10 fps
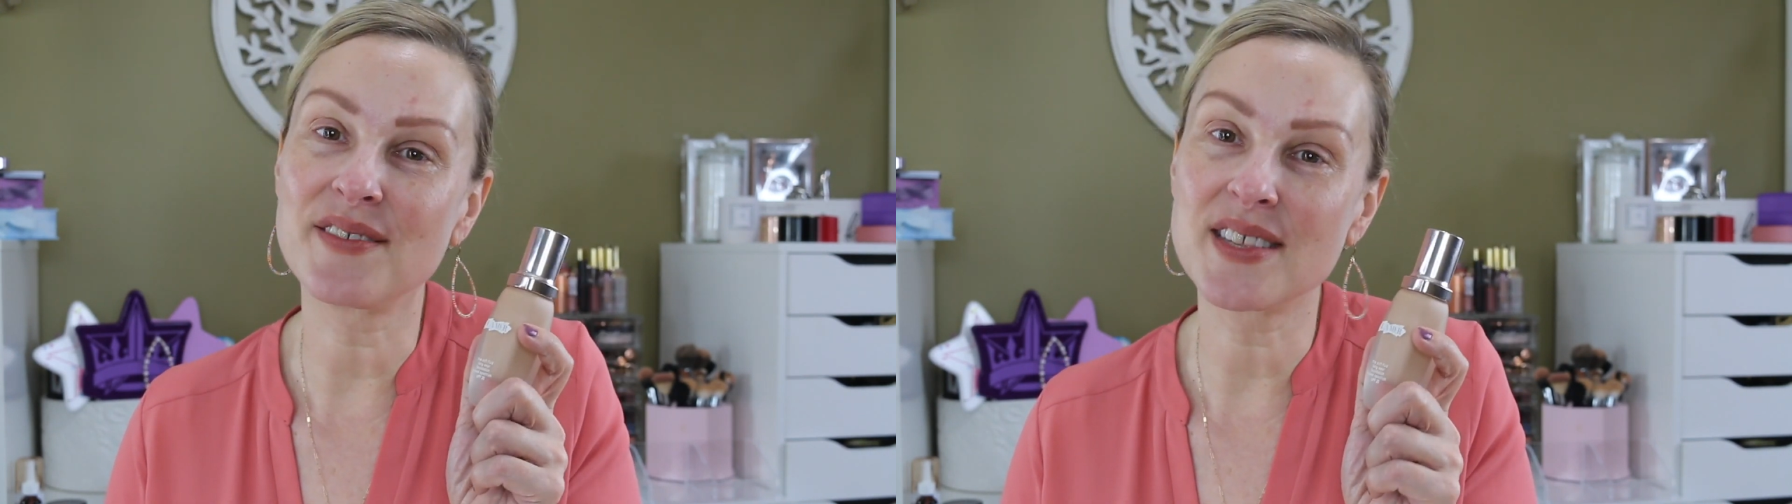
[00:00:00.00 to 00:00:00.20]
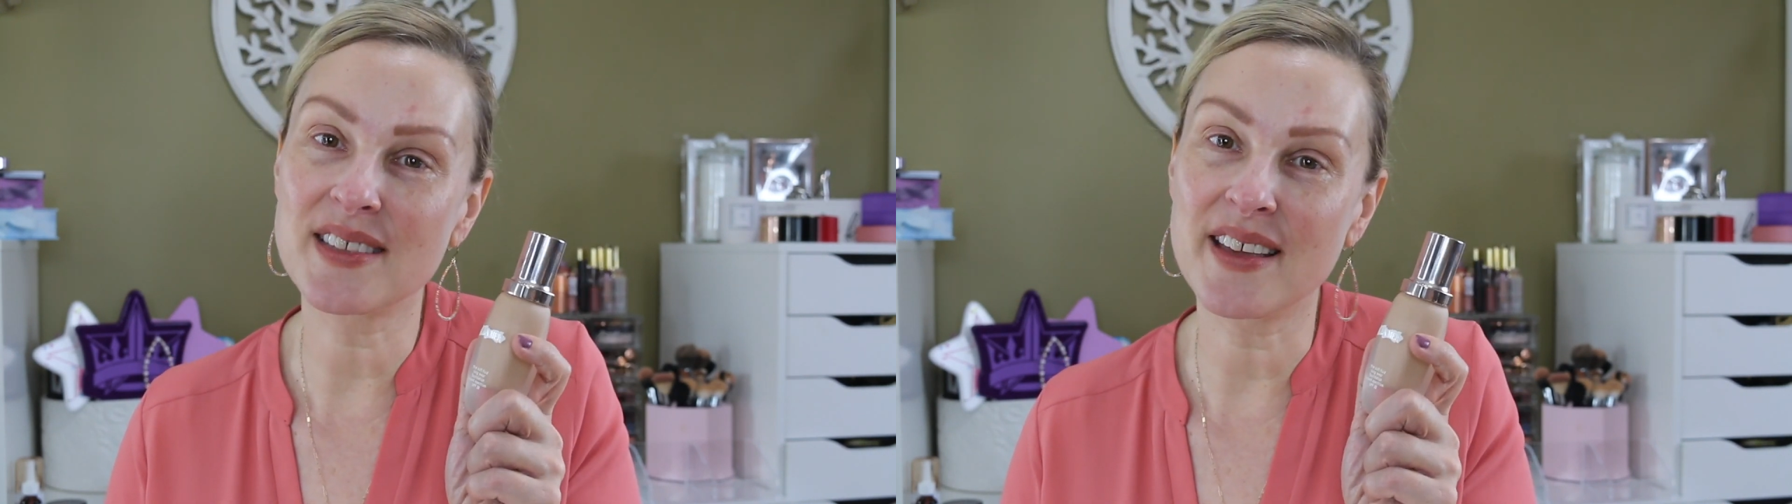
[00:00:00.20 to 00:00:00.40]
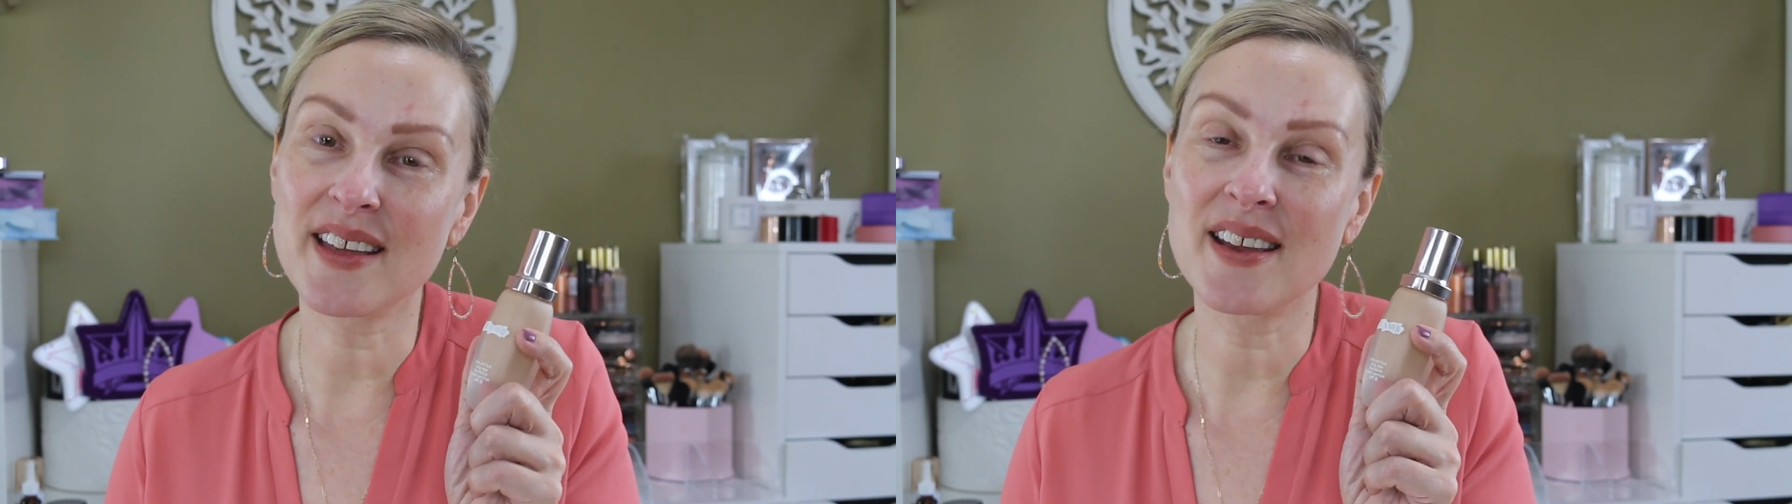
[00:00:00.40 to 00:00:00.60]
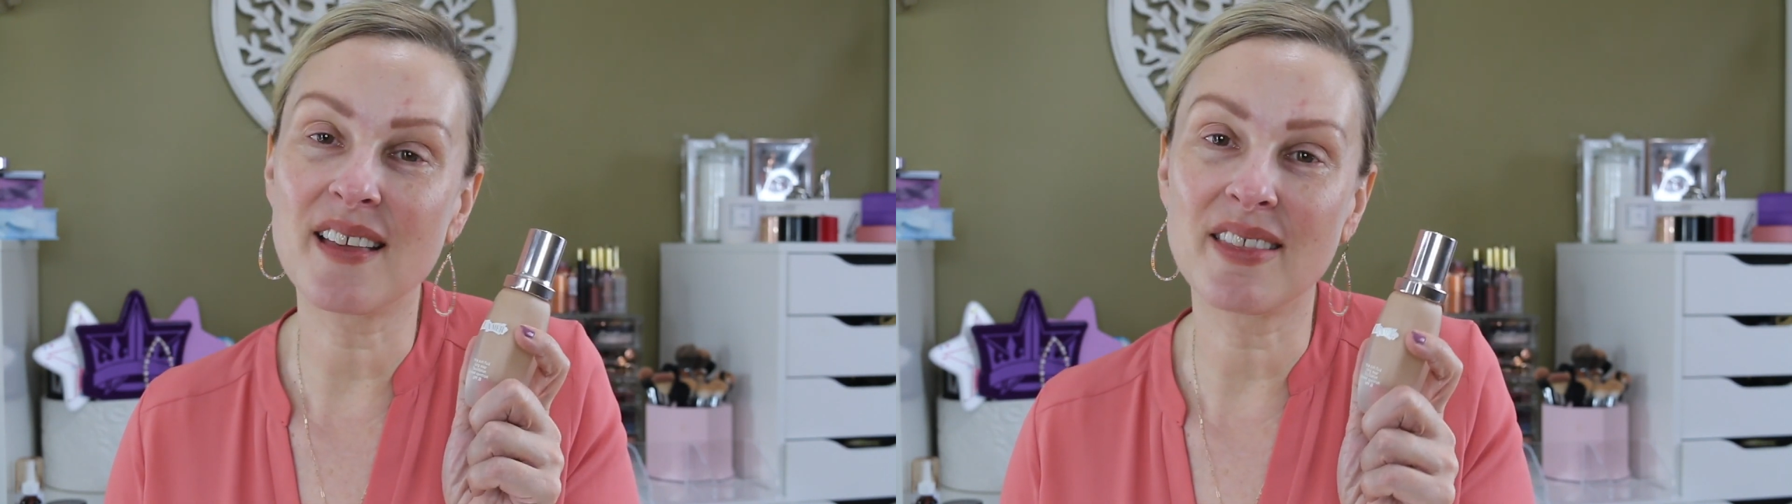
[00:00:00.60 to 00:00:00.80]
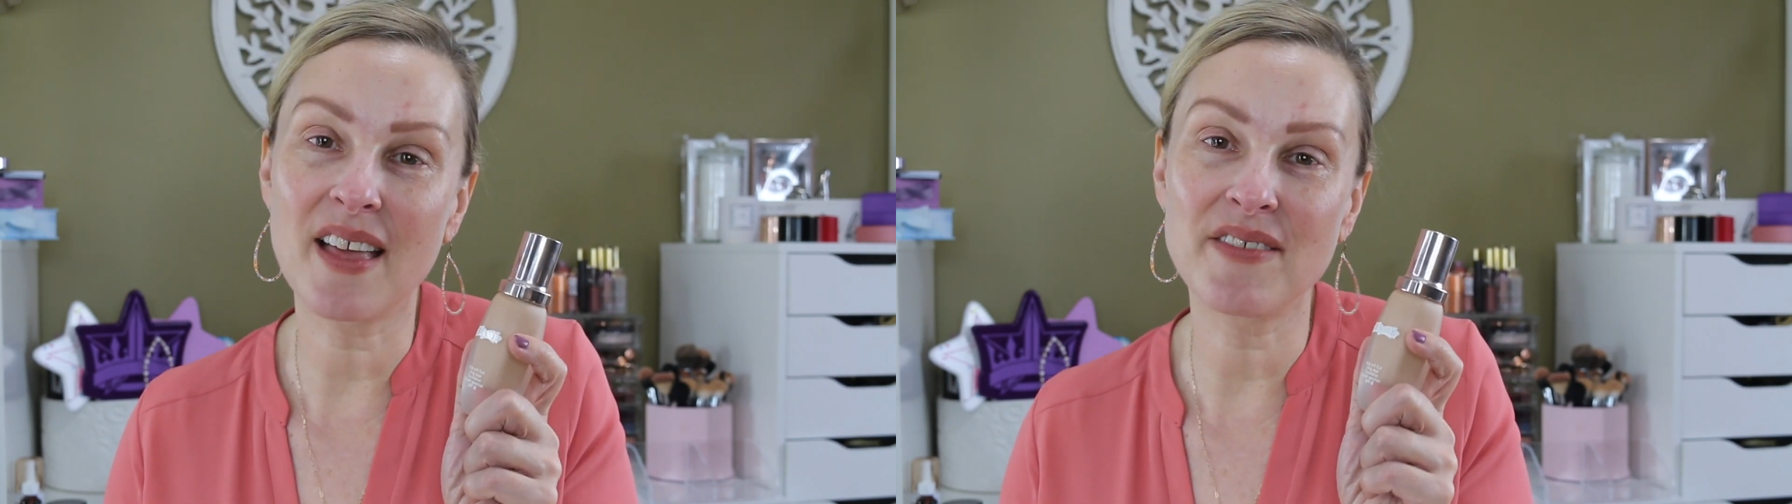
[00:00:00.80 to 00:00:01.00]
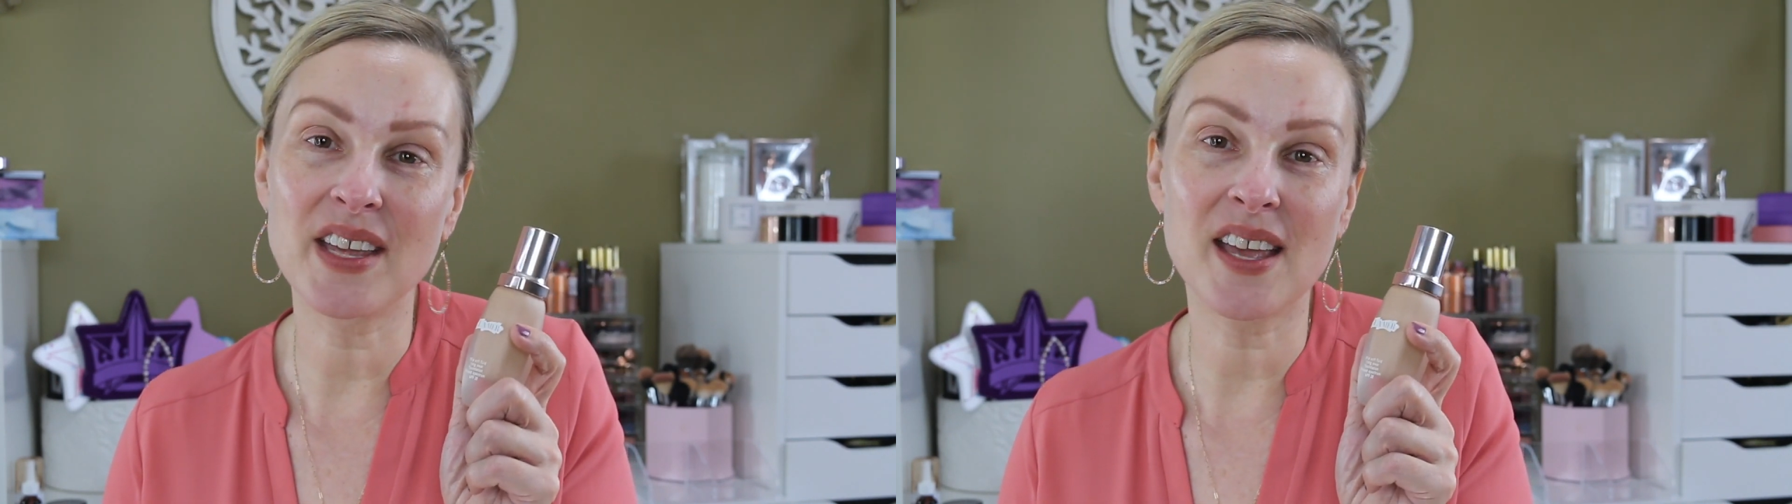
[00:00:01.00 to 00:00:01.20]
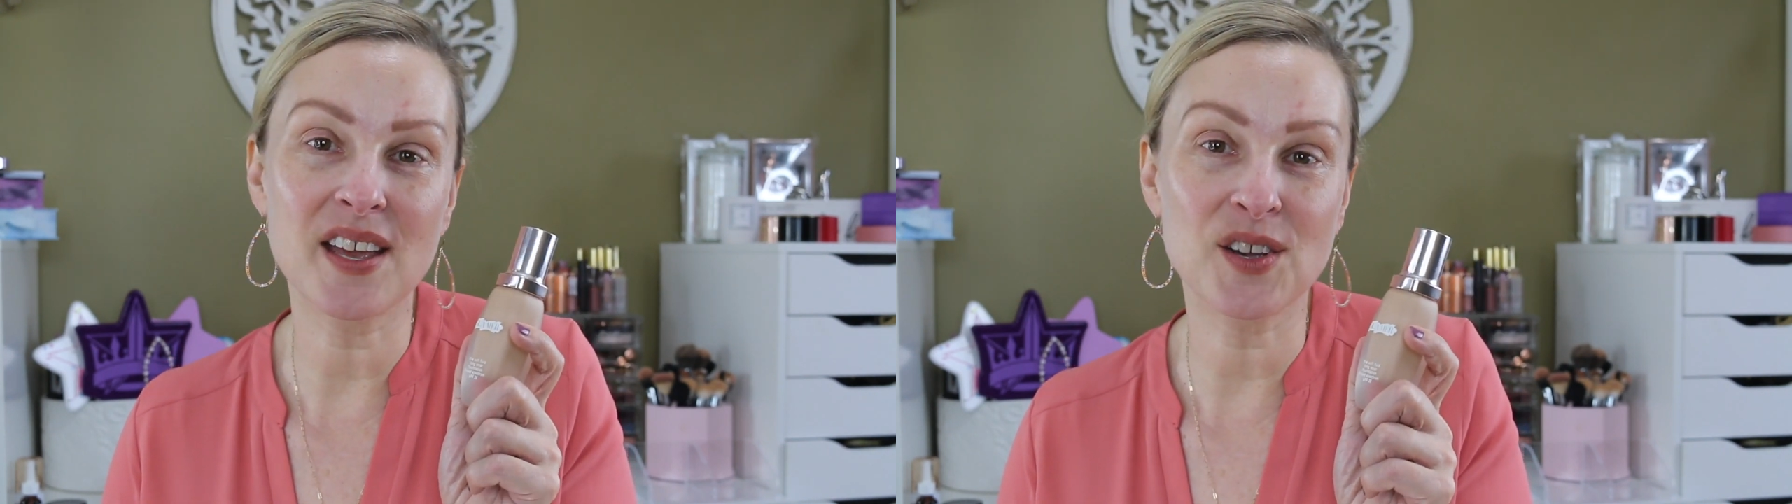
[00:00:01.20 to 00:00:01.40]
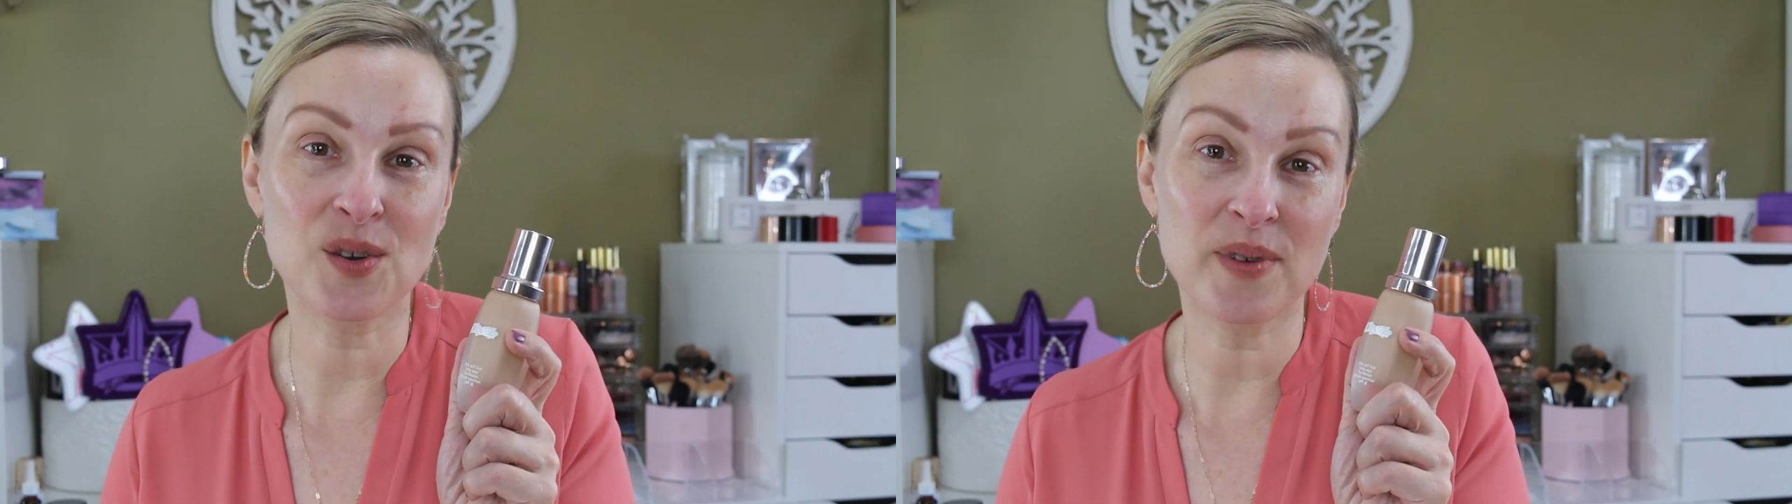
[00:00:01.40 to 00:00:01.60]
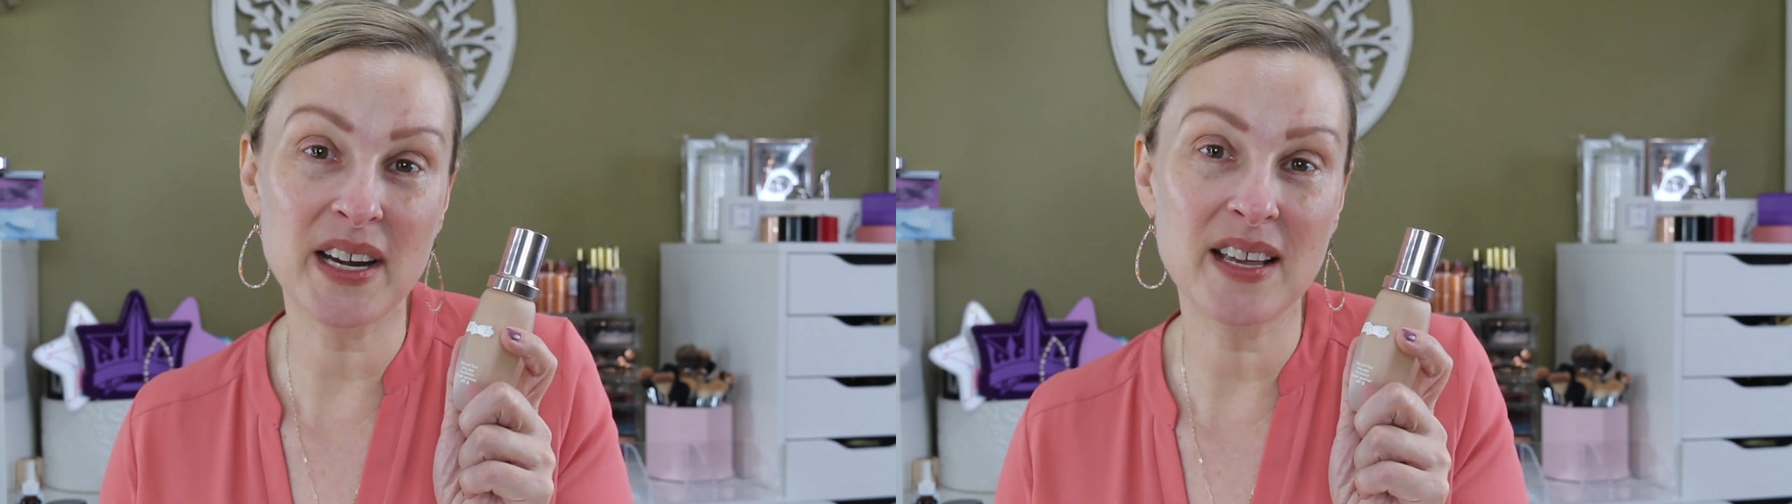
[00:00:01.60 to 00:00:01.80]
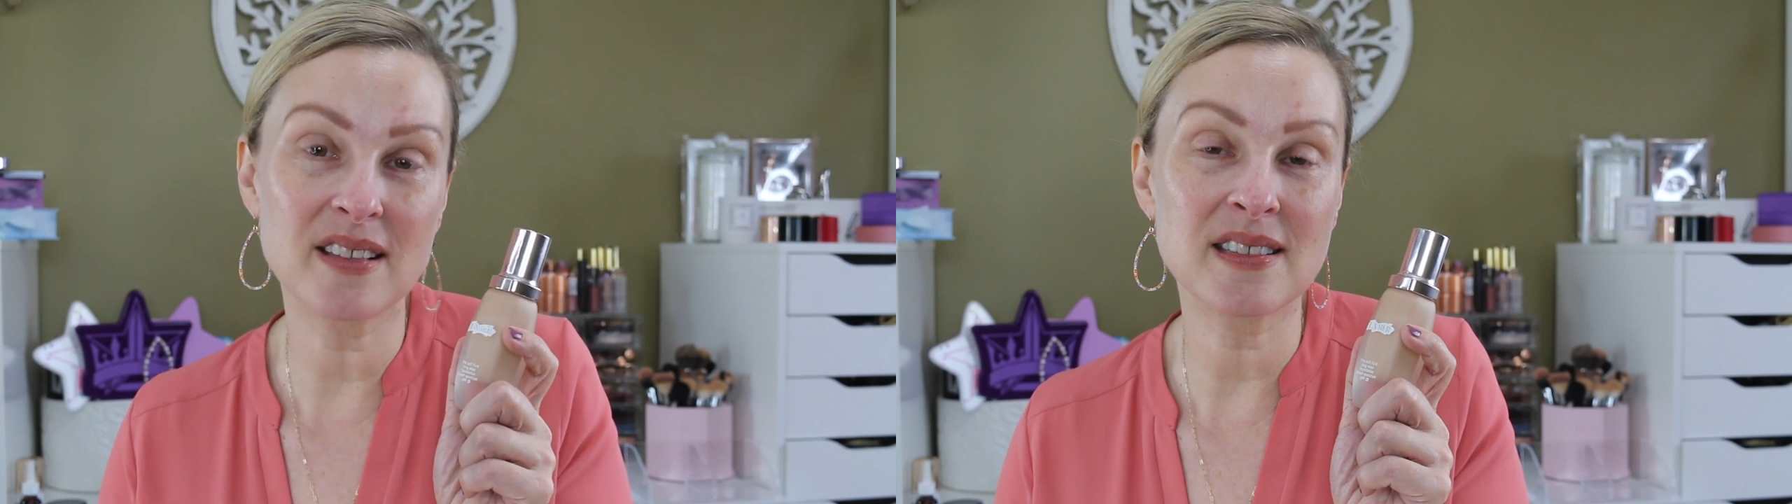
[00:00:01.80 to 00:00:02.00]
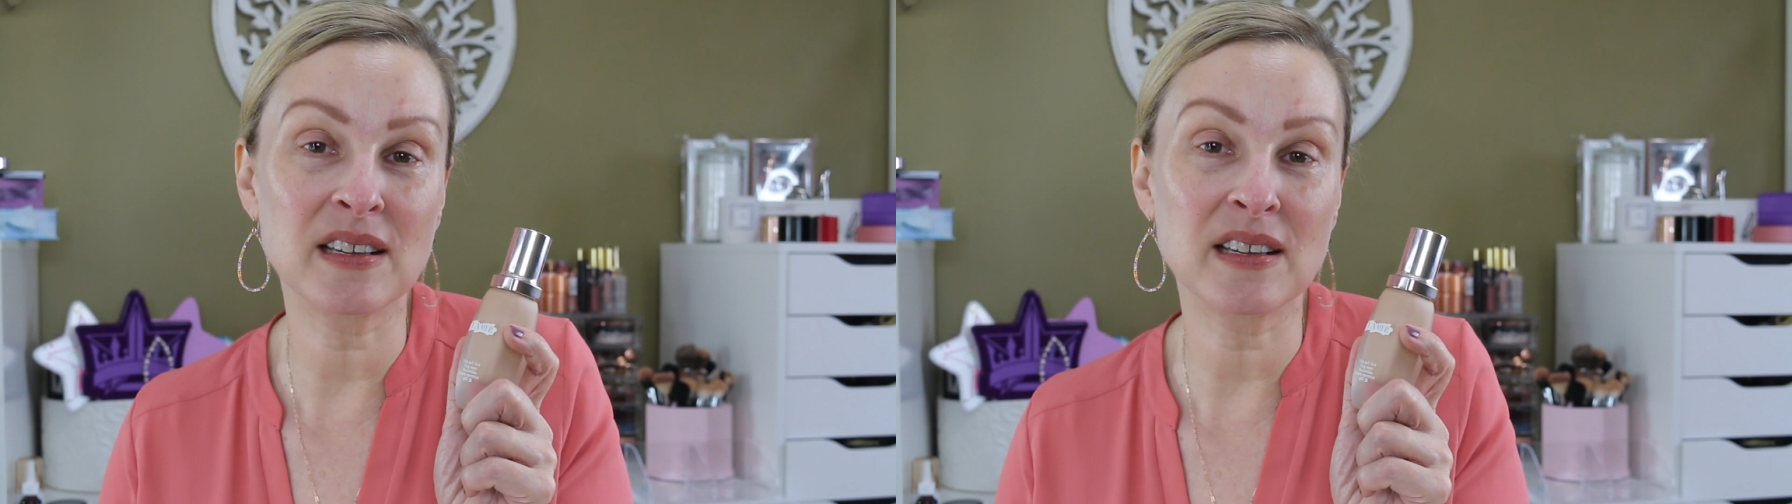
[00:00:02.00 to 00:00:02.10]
skin-loving ingredients,